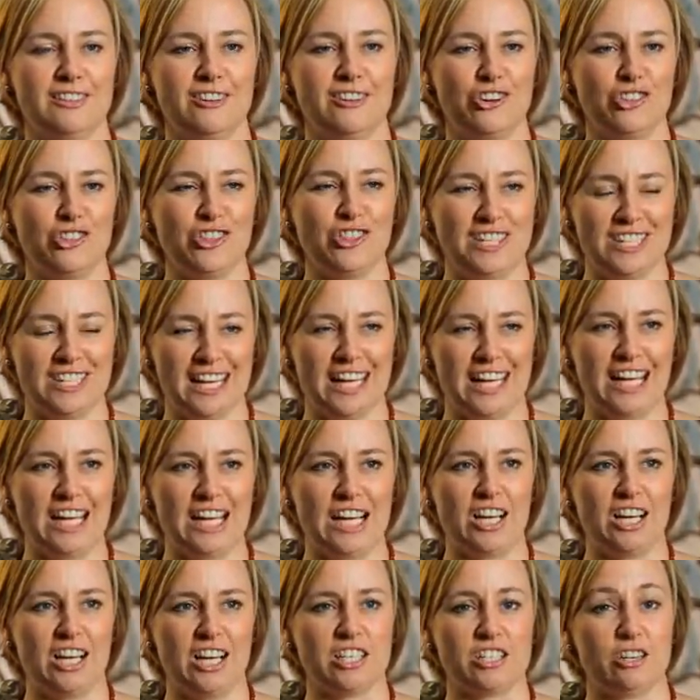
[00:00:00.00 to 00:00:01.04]
on the
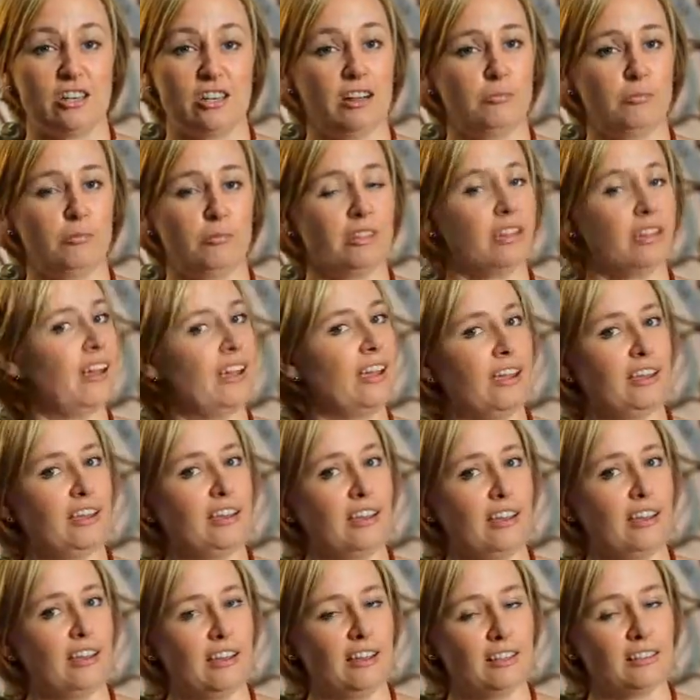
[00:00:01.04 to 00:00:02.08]
day I turn up with
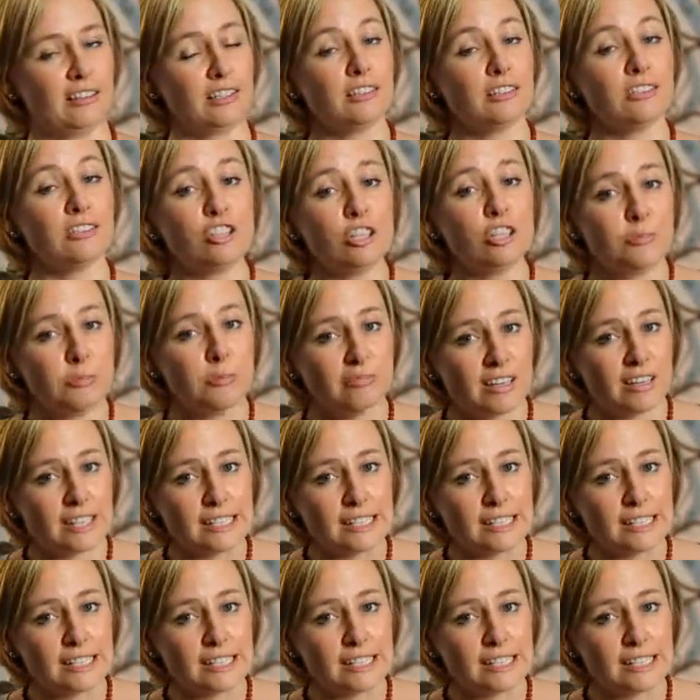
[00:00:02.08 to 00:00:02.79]
a little tube of